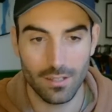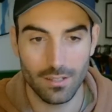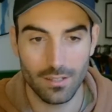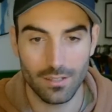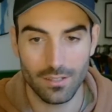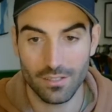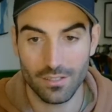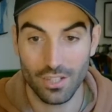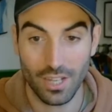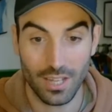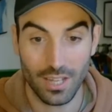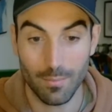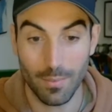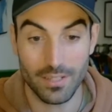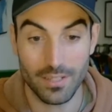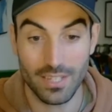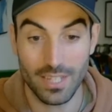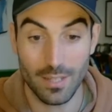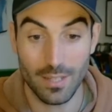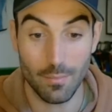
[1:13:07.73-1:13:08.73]
Just checking my
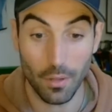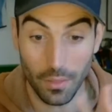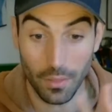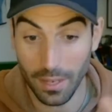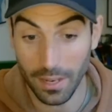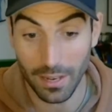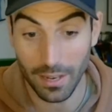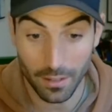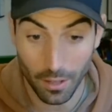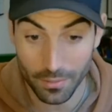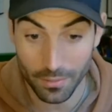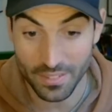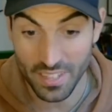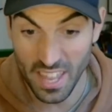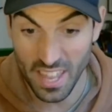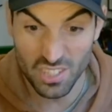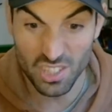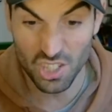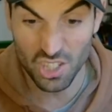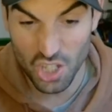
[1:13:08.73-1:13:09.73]
team on
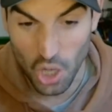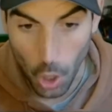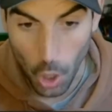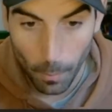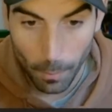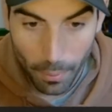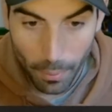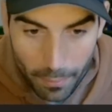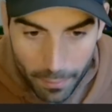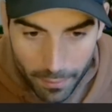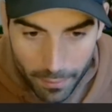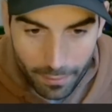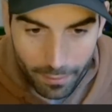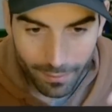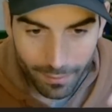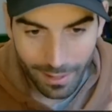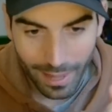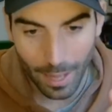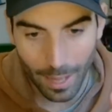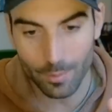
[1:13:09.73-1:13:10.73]
desktop,
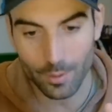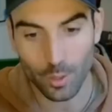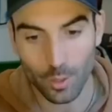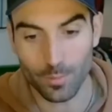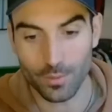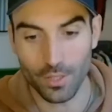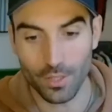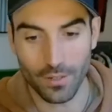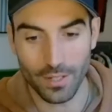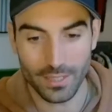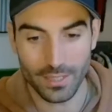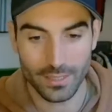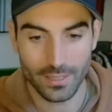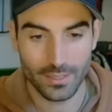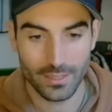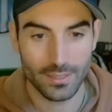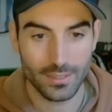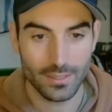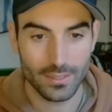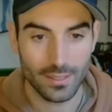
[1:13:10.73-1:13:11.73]
on laptop, sorry,
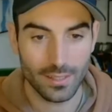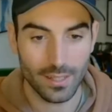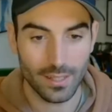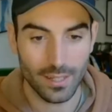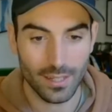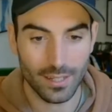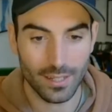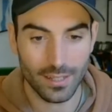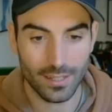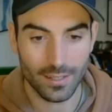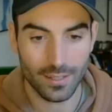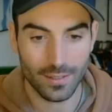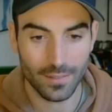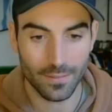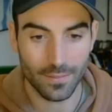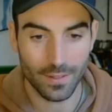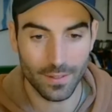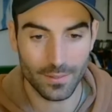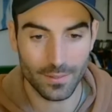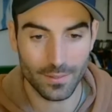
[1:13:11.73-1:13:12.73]

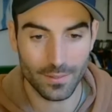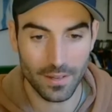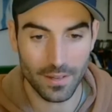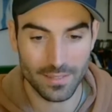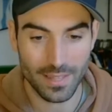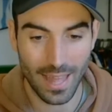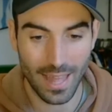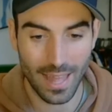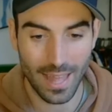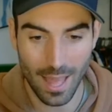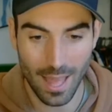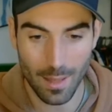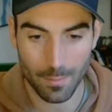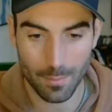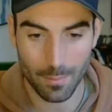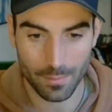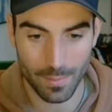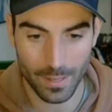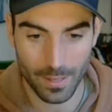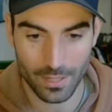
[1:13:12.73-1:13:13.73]
as well as the
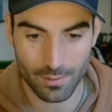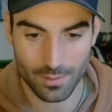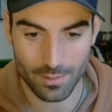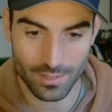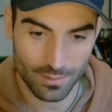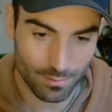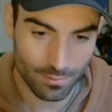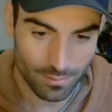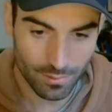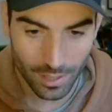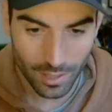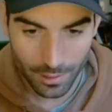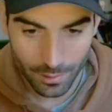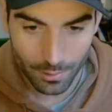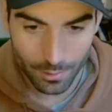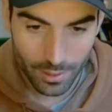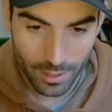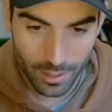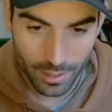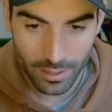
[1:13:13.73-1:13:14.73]
app. Make sure it's all right
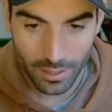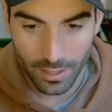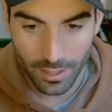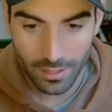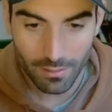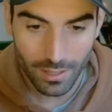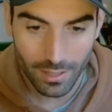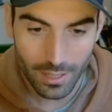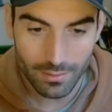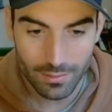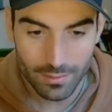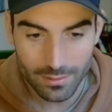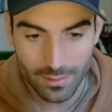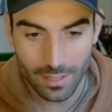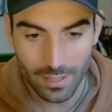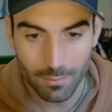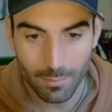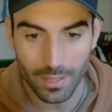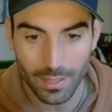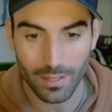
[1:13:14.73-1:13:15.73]
order. Yeah, Greaves
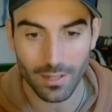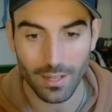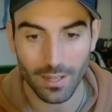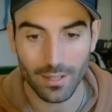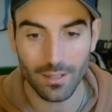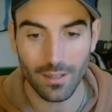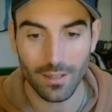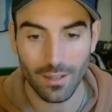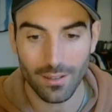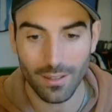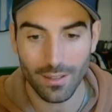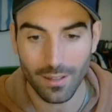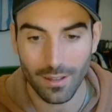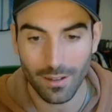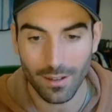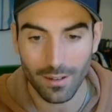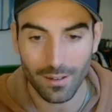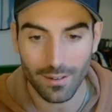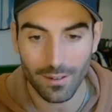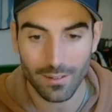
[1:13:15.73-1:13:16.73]
instead of Mikolenko. Yeah,
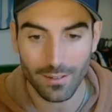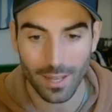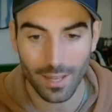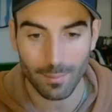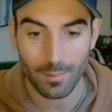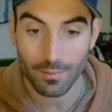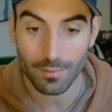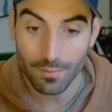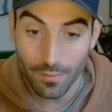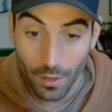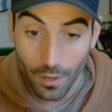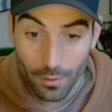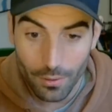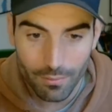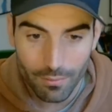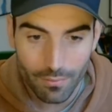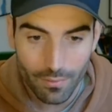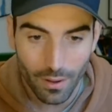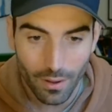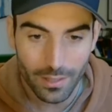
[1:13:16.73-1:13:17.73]
Haaland captain.
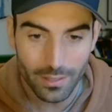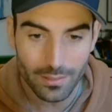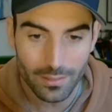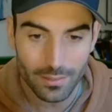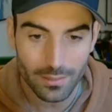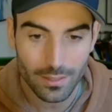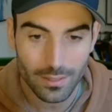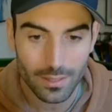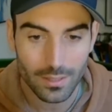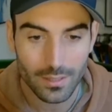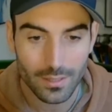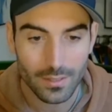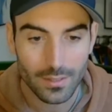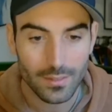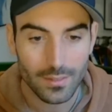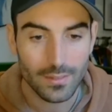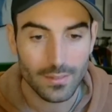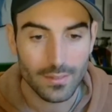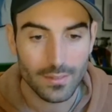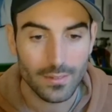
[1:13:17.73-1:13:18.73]
Foden vice.
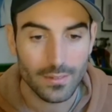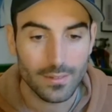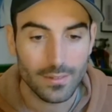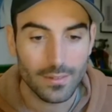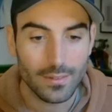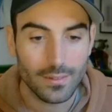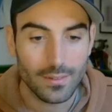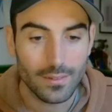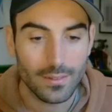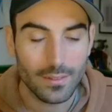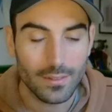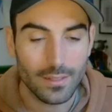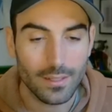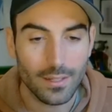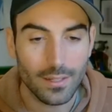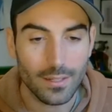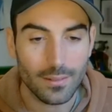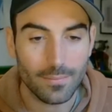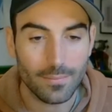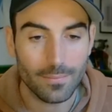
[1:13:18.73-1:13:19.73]

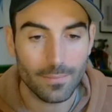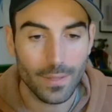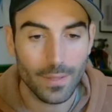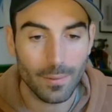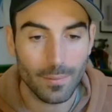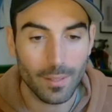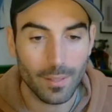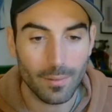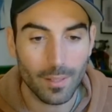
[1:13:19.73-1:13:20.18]
Yeah. Yep.